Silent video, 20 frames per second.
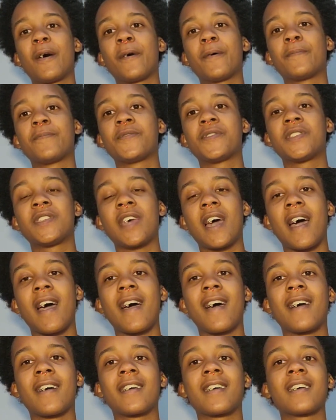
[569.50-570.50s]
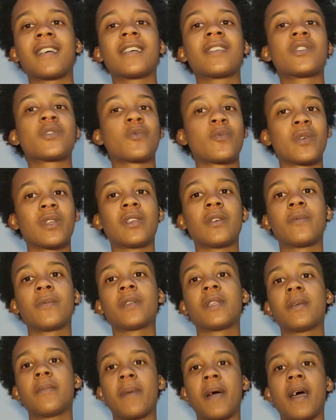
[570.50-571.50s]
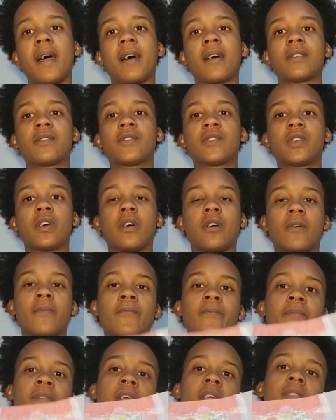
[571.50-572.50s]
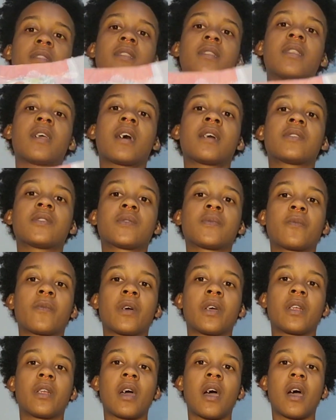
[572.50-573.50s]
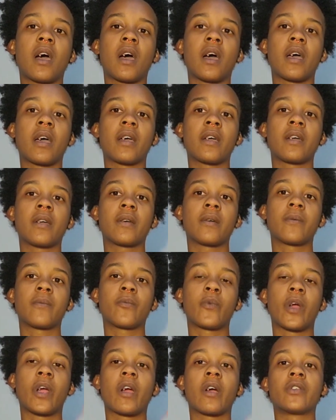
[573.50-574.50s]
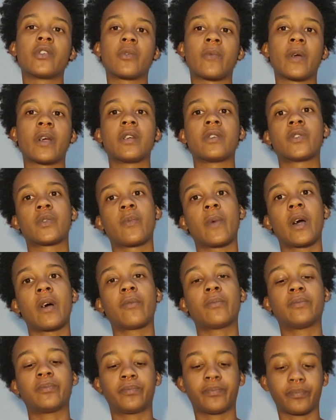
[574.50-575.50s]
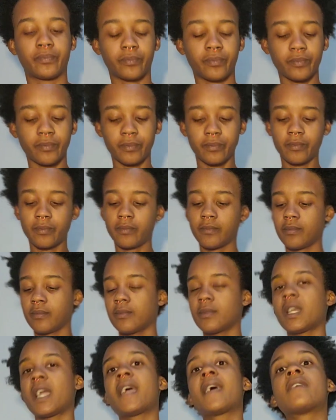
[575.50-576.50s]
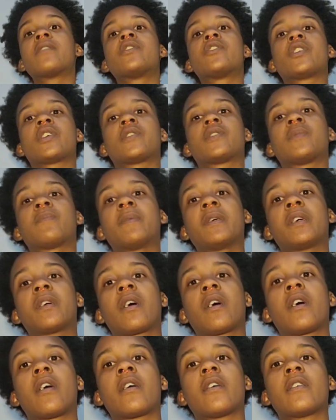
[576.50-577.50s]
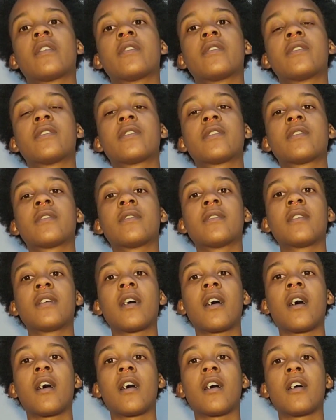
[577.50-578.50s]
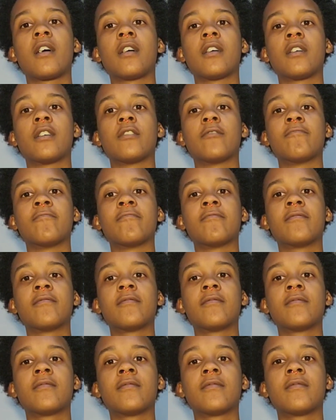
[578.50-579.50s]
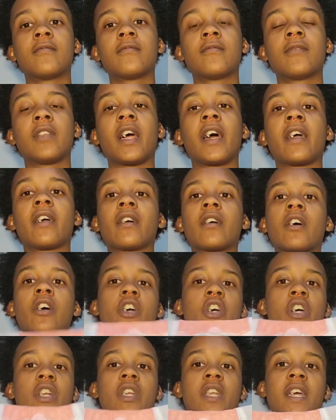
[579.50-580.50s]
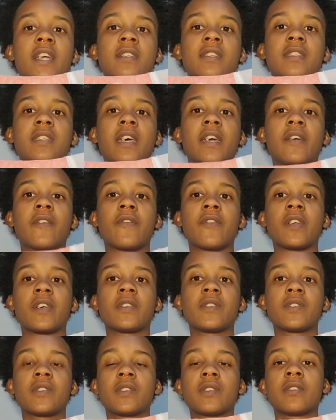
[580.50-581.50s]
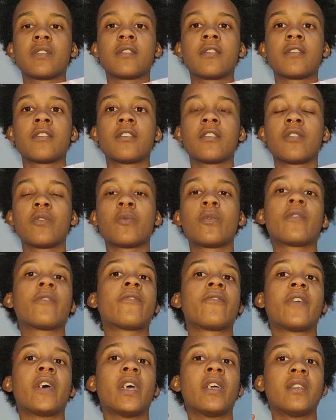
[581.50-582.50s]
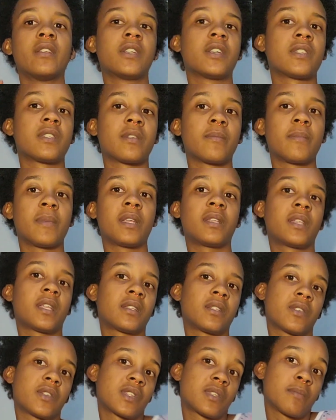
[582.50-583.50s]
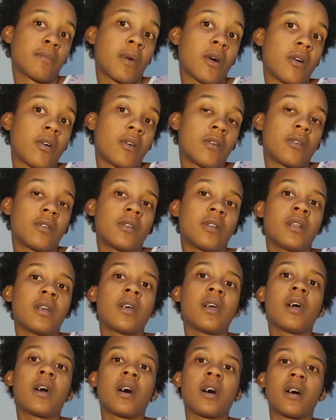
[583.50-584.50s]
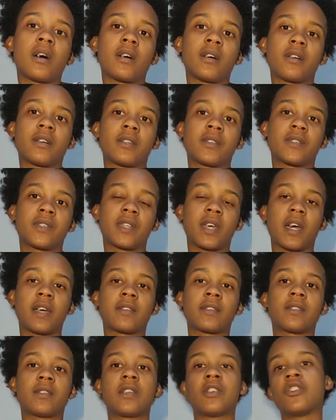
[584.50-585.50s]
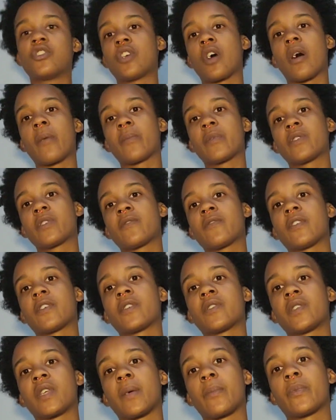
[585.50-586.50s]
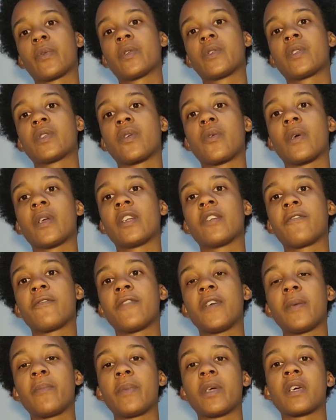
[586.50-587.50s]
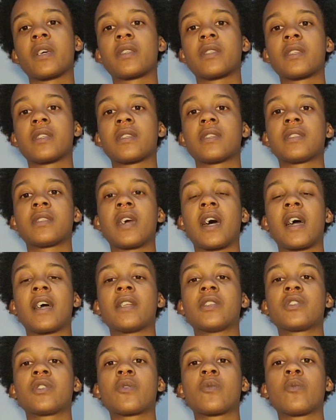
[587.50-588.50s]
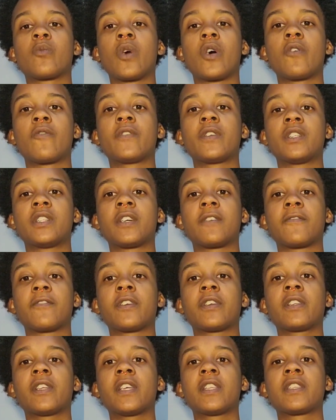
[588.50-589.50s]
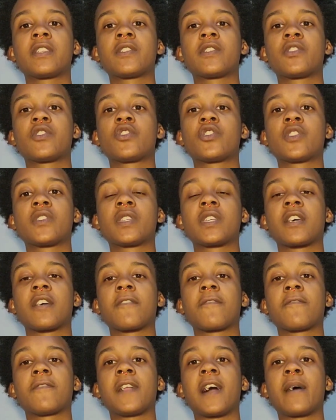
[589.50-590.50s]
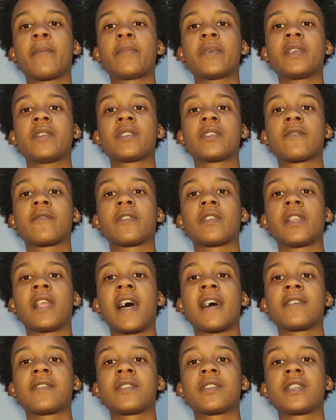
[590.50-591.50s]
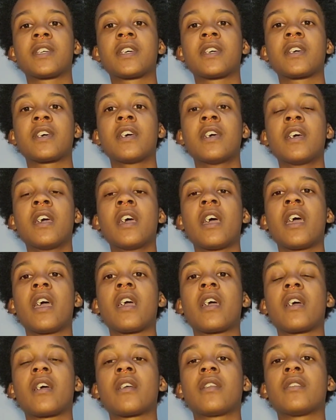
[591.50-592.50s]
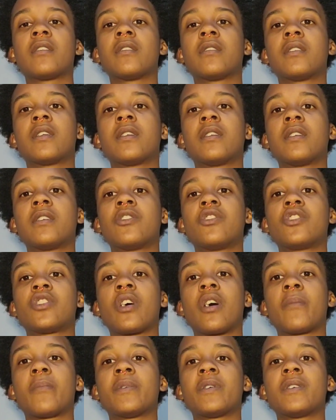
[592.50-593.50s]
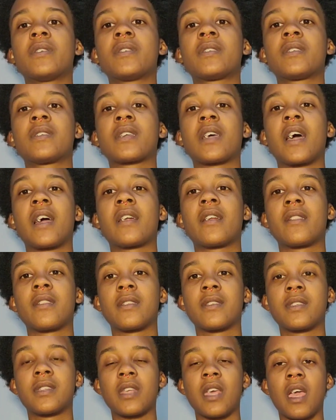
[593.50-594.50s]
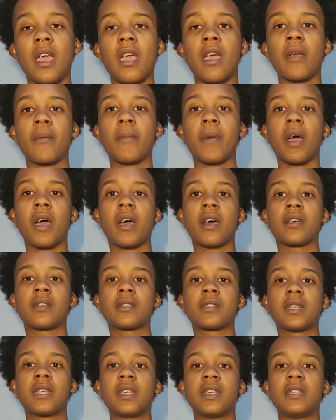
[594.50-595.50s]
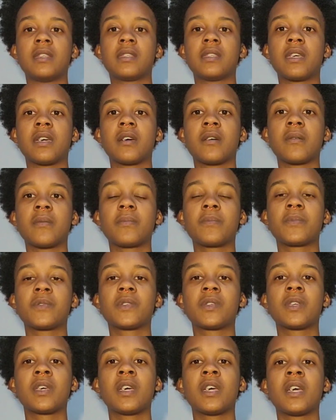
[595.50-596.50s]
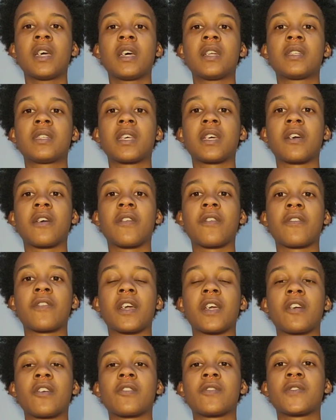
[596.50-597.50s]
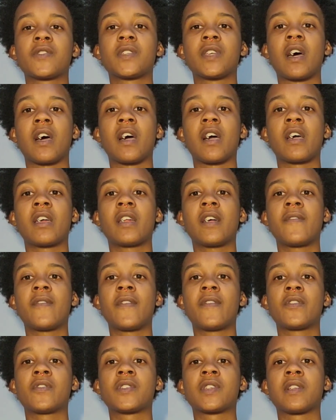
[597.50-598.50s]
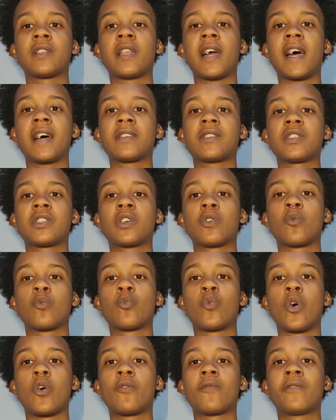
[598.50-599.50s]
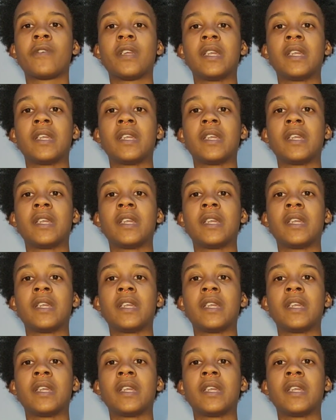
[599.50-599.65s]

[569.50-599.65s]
sag. It gets really, really bad, so that's when I wear underwear as well. And just because like a Goodnight's like this will fit doesn't mean that the small size ninjamas, for example, is going to fit because the sides are woven differently. This is just like a flat piece of elastic, and the ninjamas is kind of the same as the easy ups. It's like a thicker side, and then there's elastic woven